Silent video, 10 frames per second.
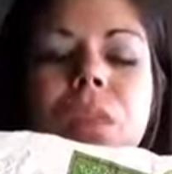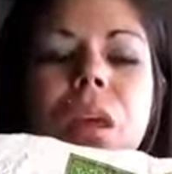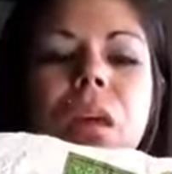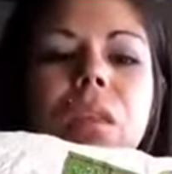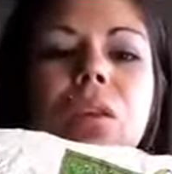
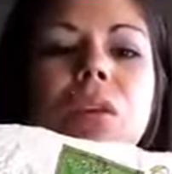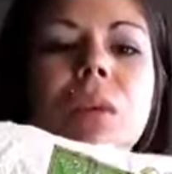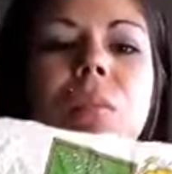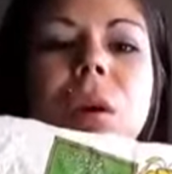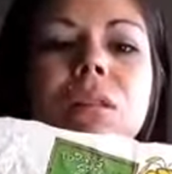you know, the
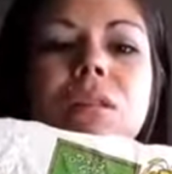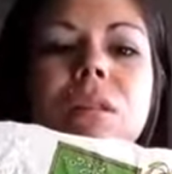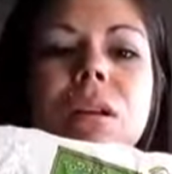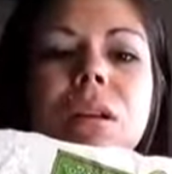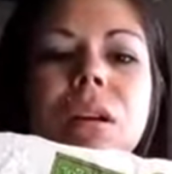Cookie
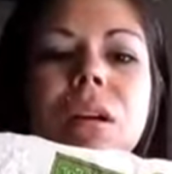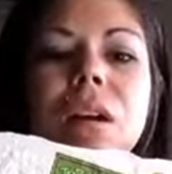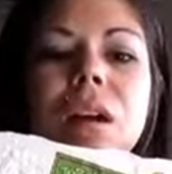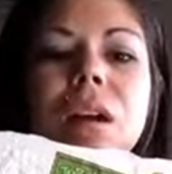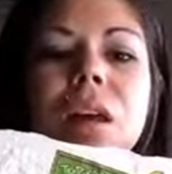
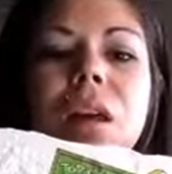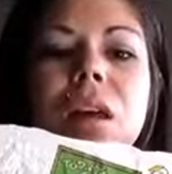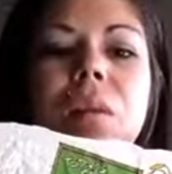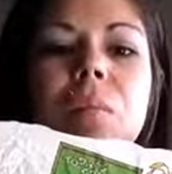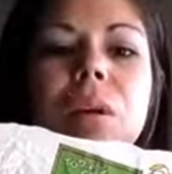Monster,
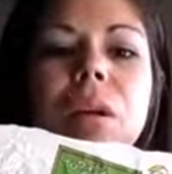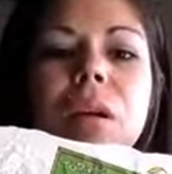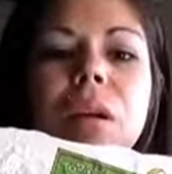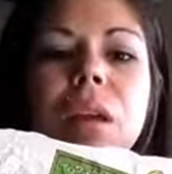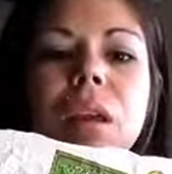Bert
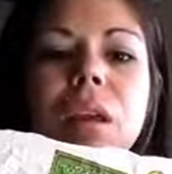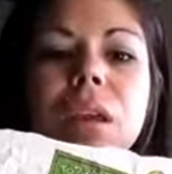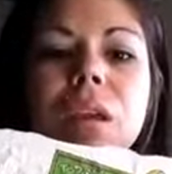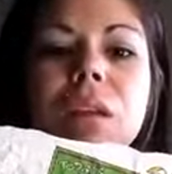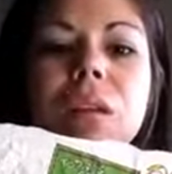
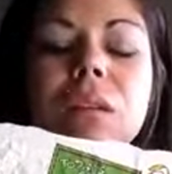Ernie,